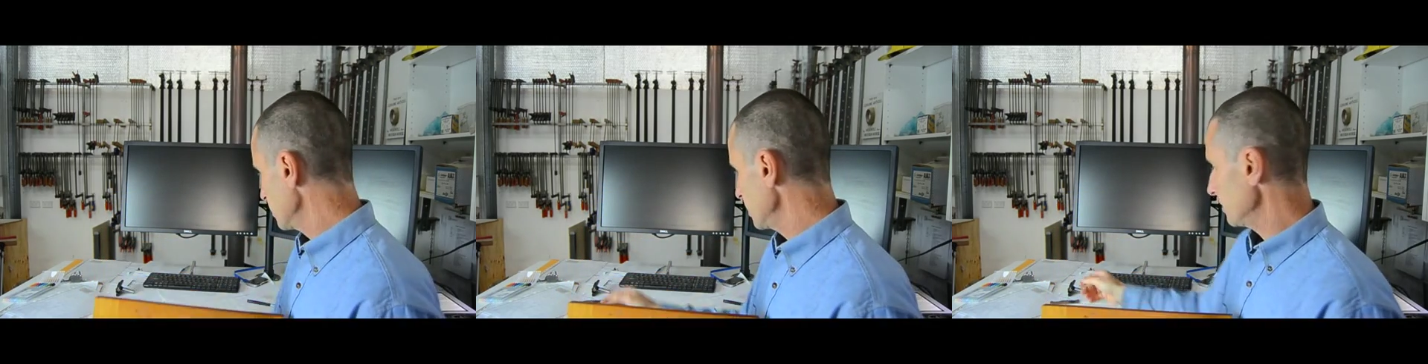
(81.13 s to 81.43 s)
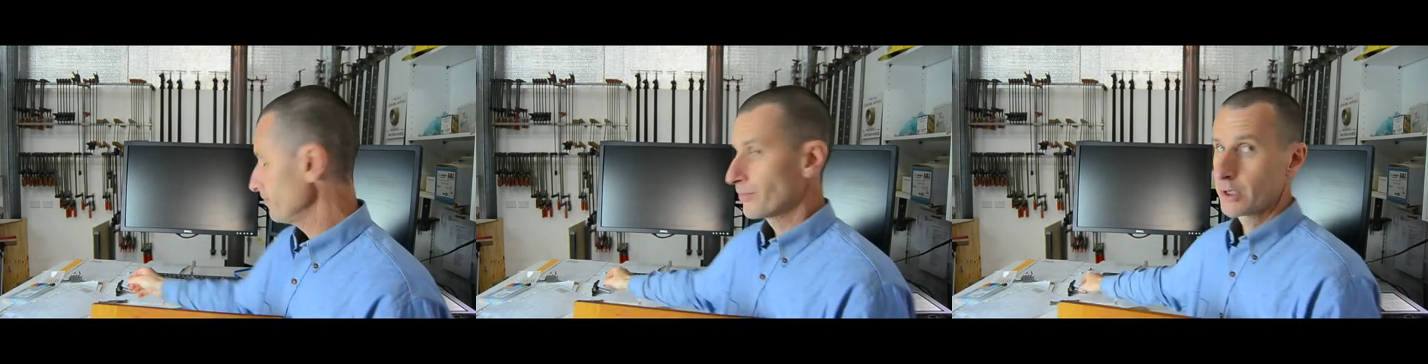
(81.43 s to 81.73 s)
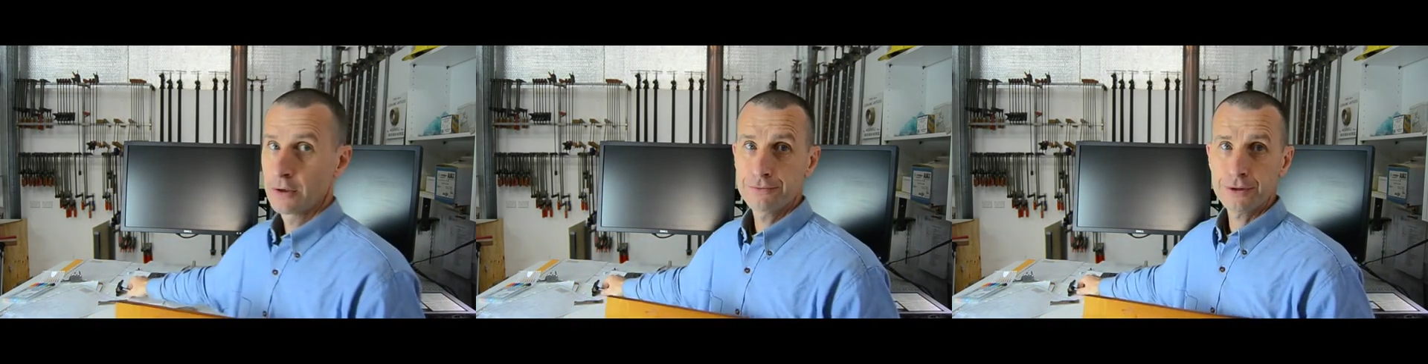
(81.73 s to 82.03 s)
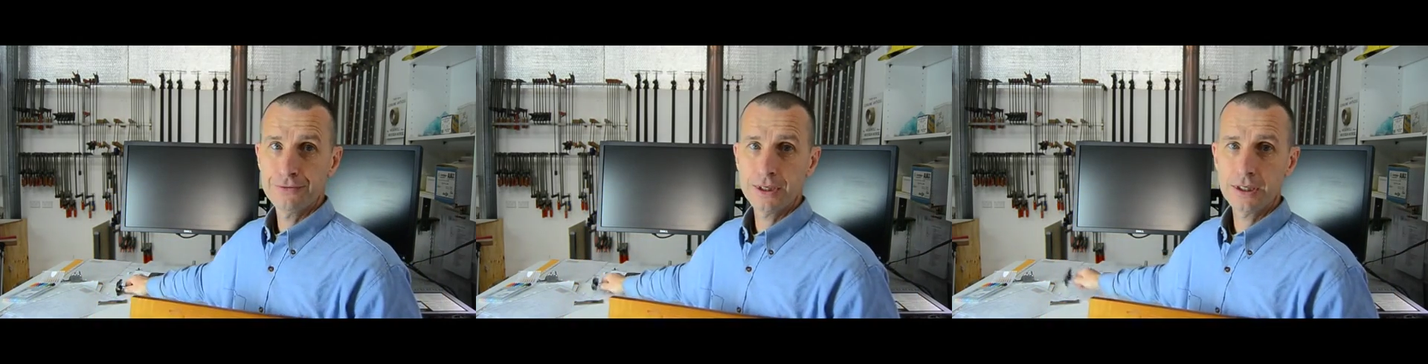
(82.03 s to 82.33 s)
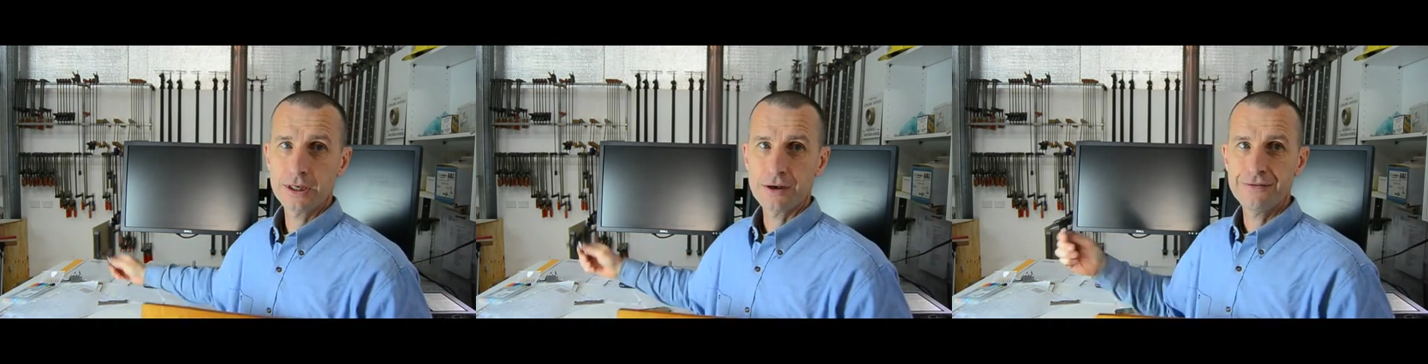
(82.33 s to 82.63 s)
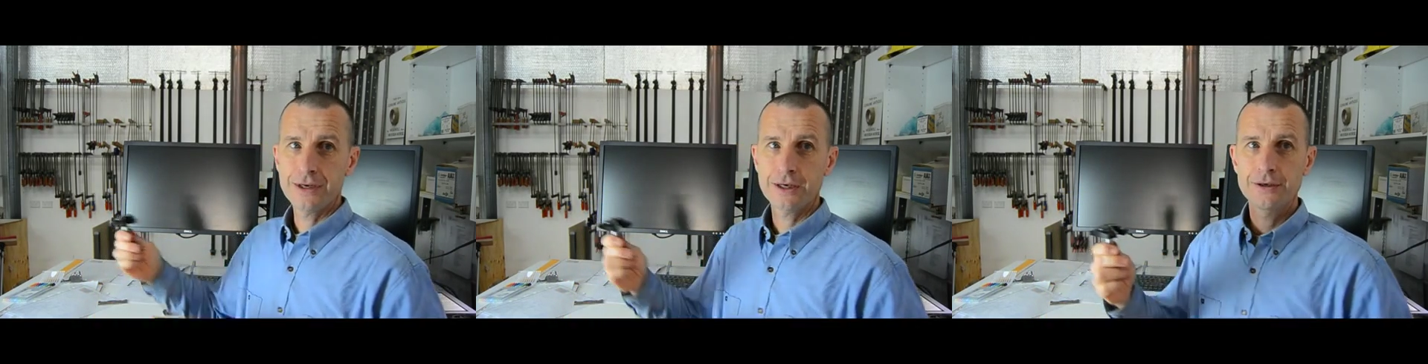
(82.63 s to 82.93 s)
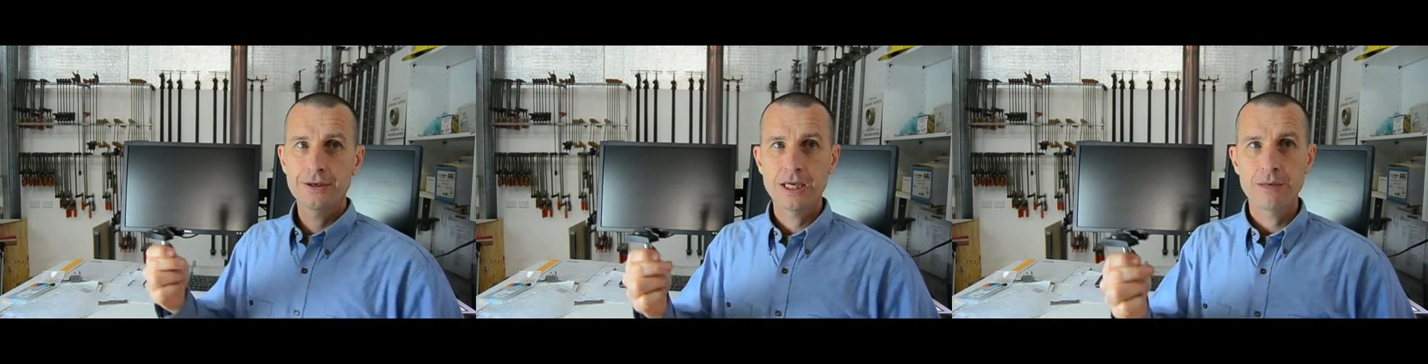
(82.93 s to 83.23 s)
Now for the fielding I
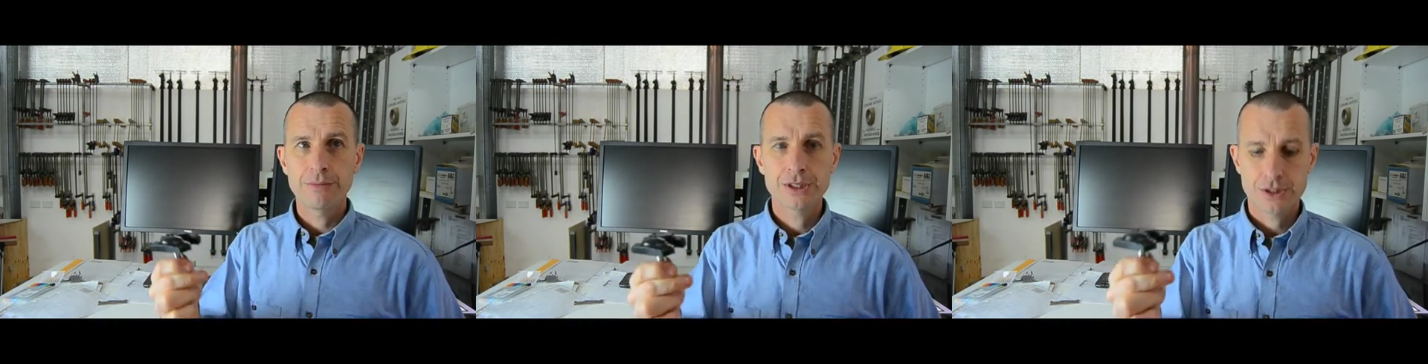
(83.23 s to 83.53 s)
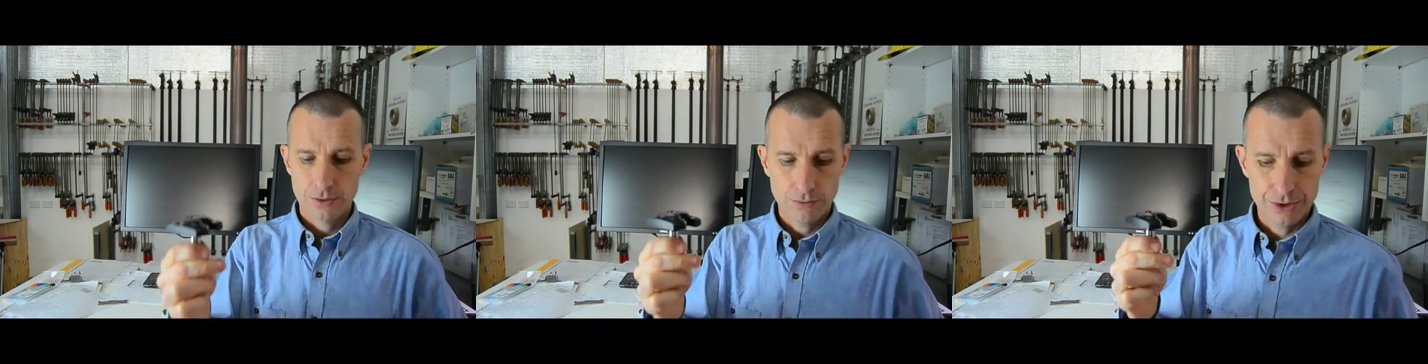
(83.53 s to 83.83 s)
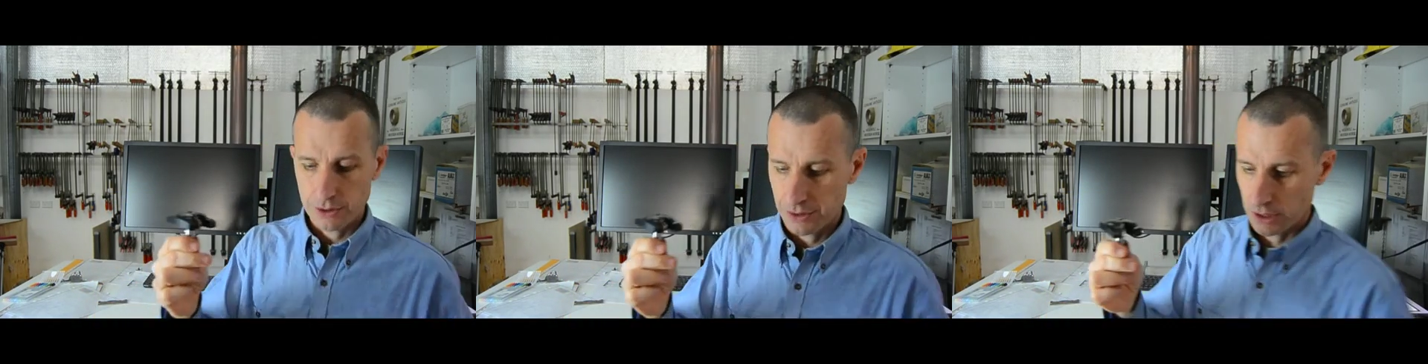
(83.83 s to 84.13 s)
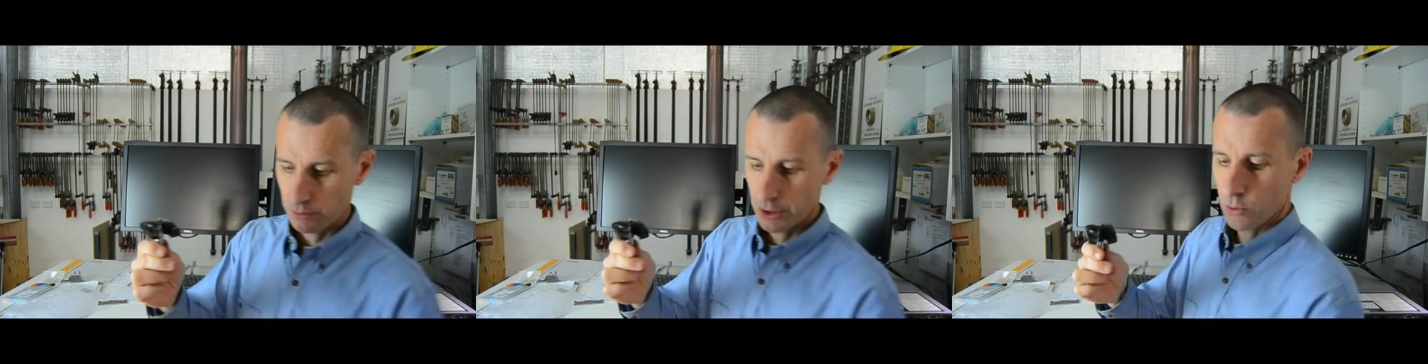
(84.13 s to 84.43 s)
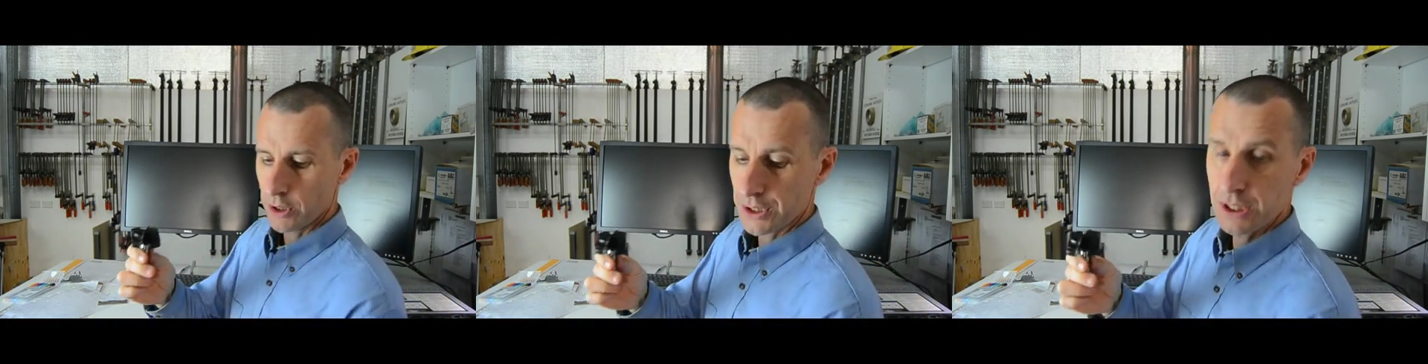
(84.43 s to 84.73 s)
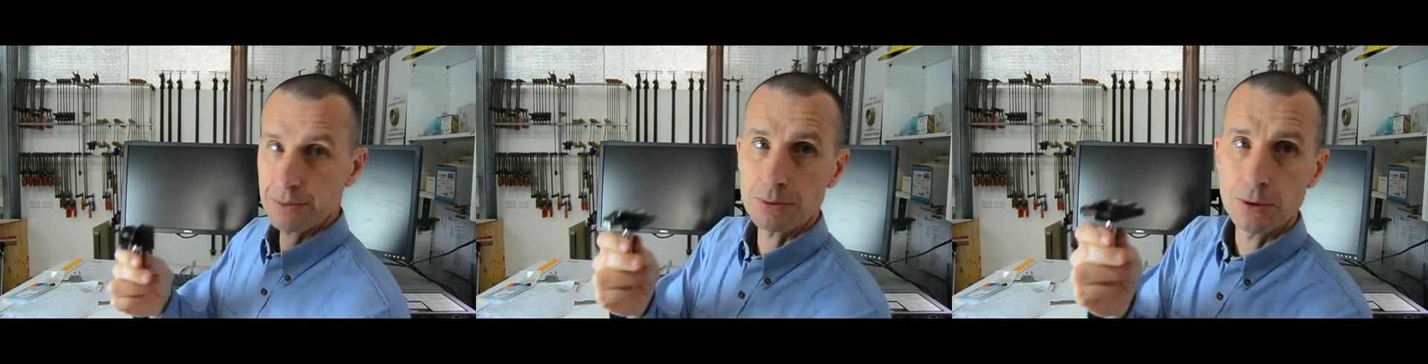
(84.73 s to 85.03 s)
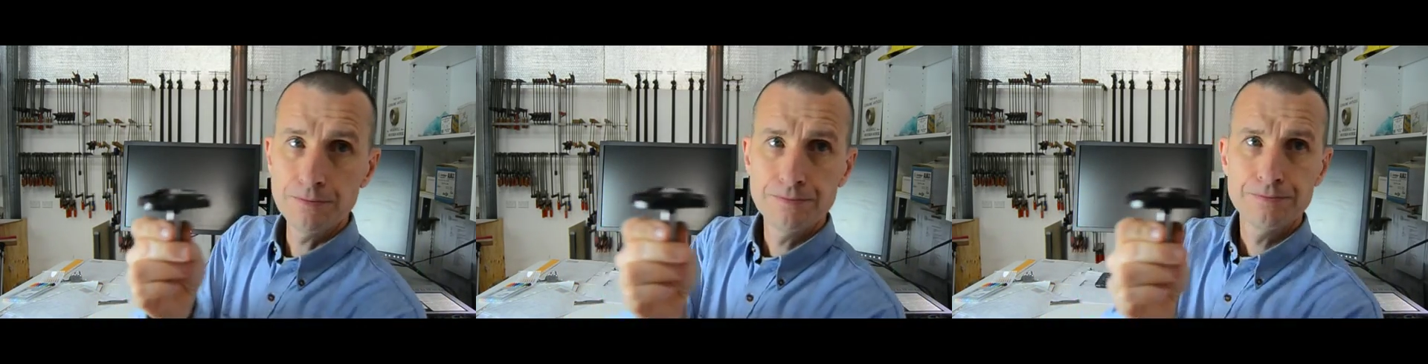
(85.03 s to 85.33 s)
found a near miss which I think will be quite acceptable.